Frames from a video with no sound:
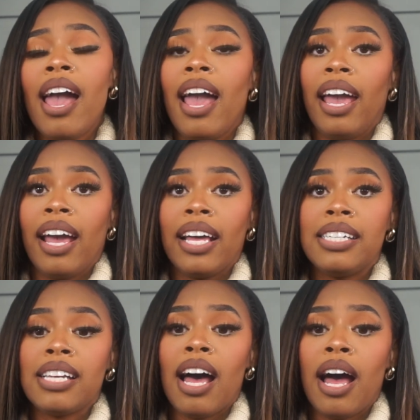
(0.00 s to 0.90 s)
And
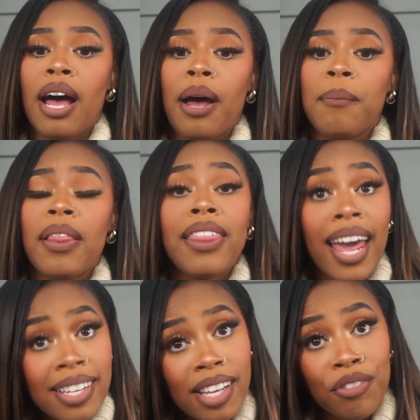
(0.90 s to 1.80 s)
that
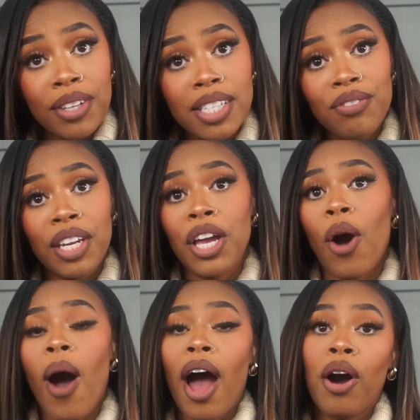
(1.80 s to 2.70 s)
is it for this
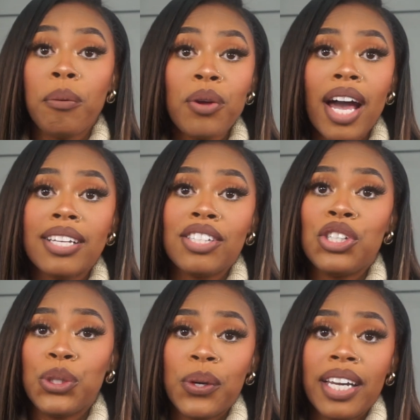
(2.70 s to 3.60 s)
video. I hope you guys
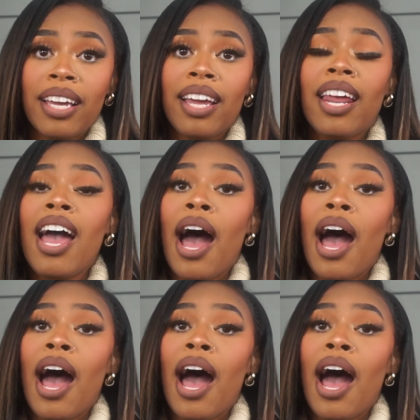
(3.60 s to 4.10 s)
enjoyed it.